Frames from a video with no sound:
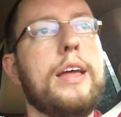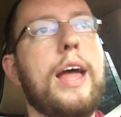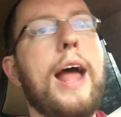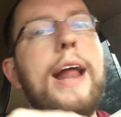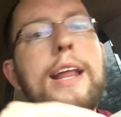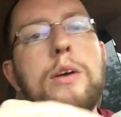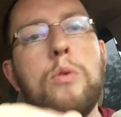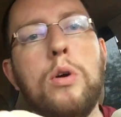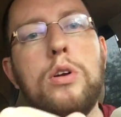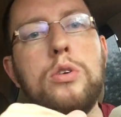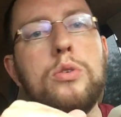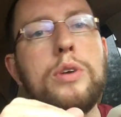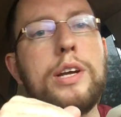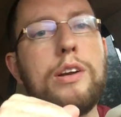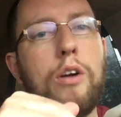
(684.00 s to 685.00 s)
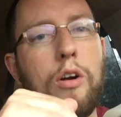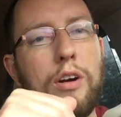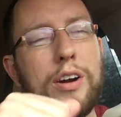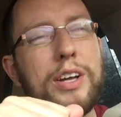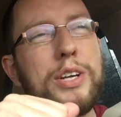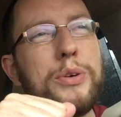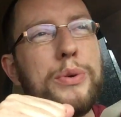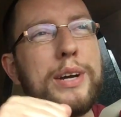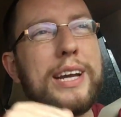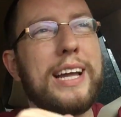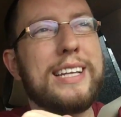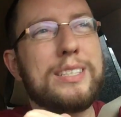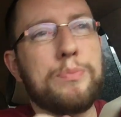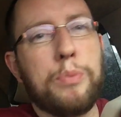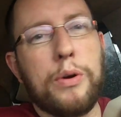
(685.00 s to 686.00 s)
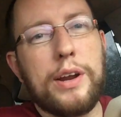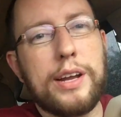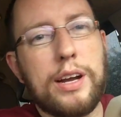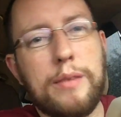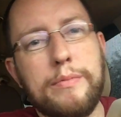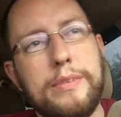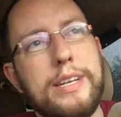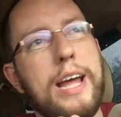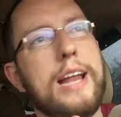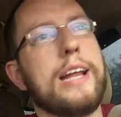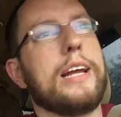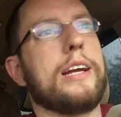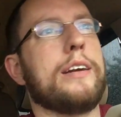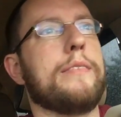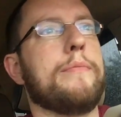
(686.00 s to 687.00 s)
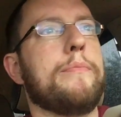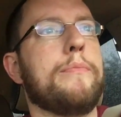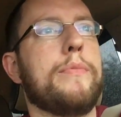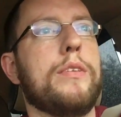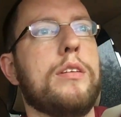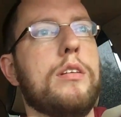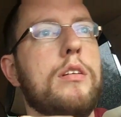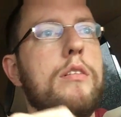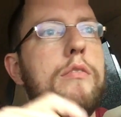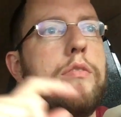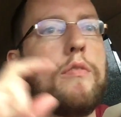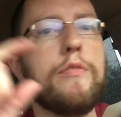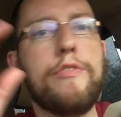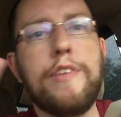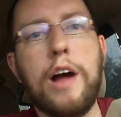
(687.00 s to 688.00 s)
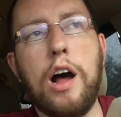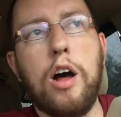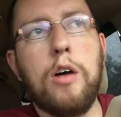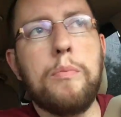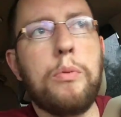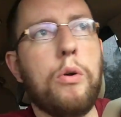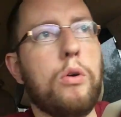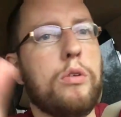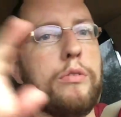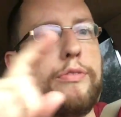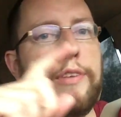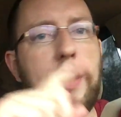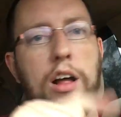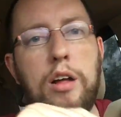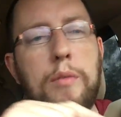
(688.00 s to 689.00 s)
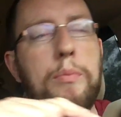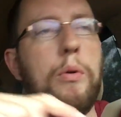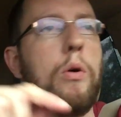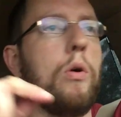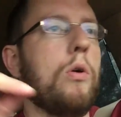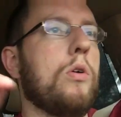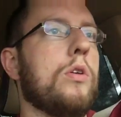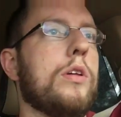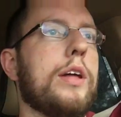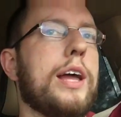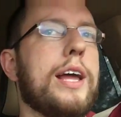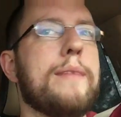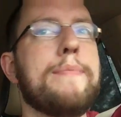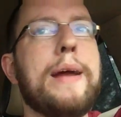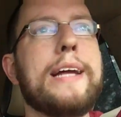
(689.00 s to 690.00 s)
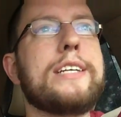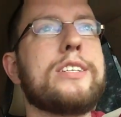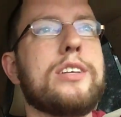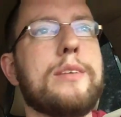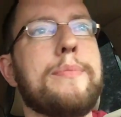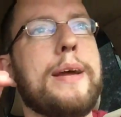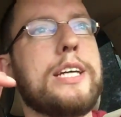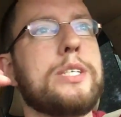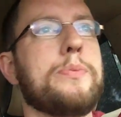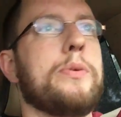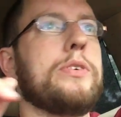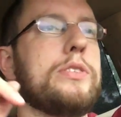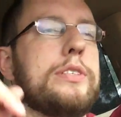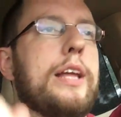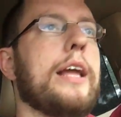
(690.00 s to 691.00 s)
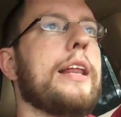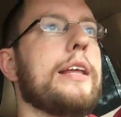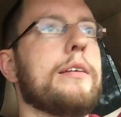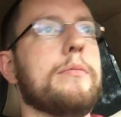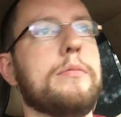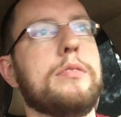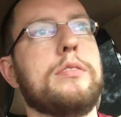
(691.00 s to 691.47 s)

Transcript: anyone who can argue against putting up netting from foul pole to foul pole in Major League Baseball stadiums.